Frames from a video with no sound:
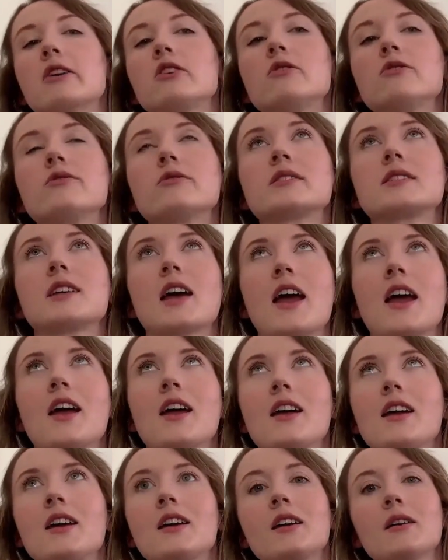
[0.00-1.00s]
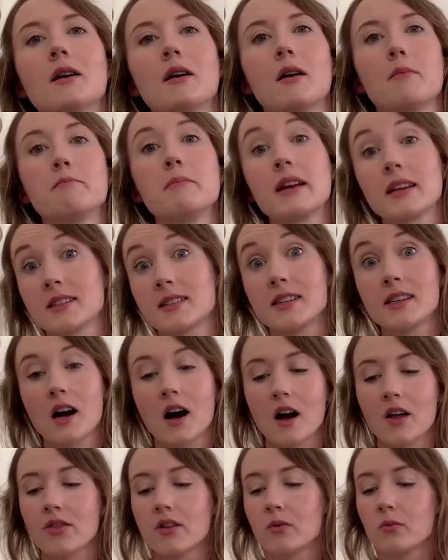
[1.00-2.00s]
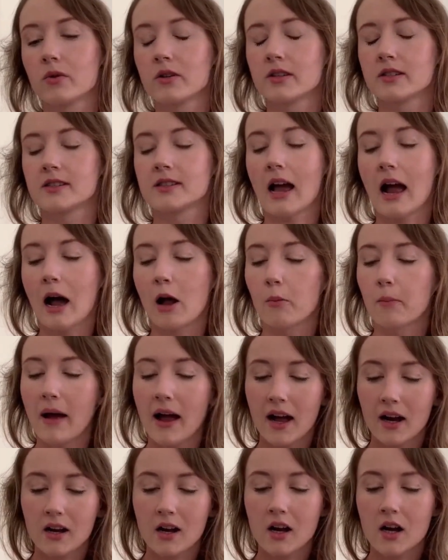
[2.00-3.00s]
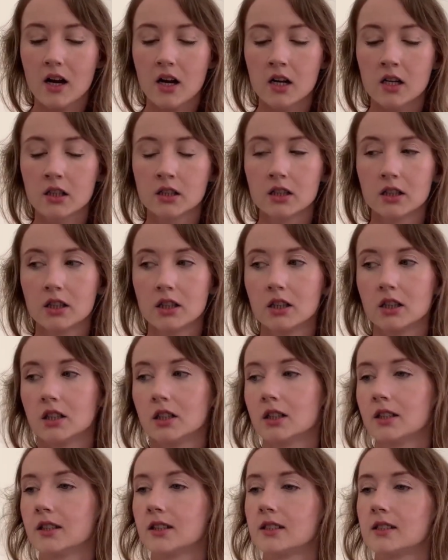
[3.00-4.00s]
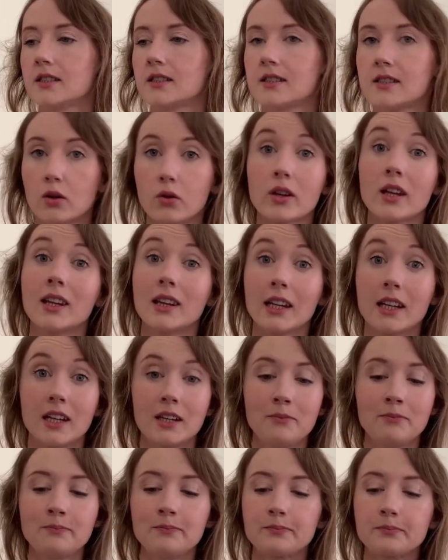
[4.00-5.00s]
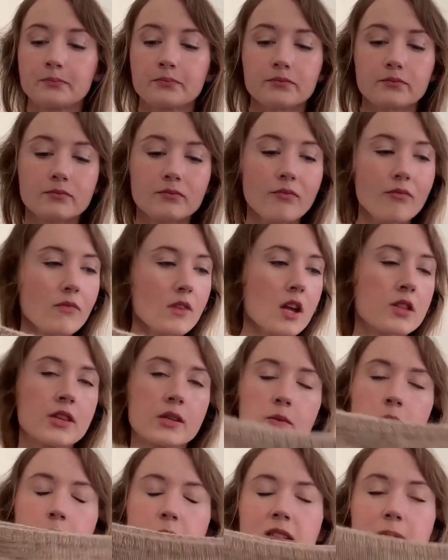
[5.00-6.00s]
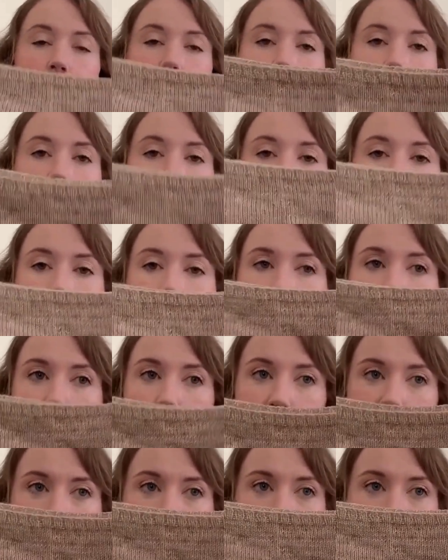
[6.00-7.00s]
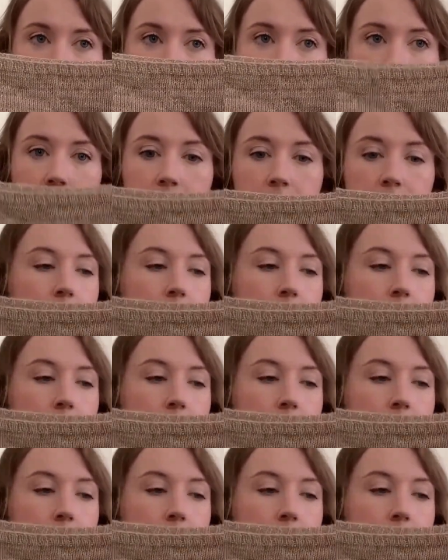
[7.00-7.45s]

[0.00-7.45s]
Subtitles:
I used a mixed yarn that was alpaca, silk and linen. This one was by Fibresmith.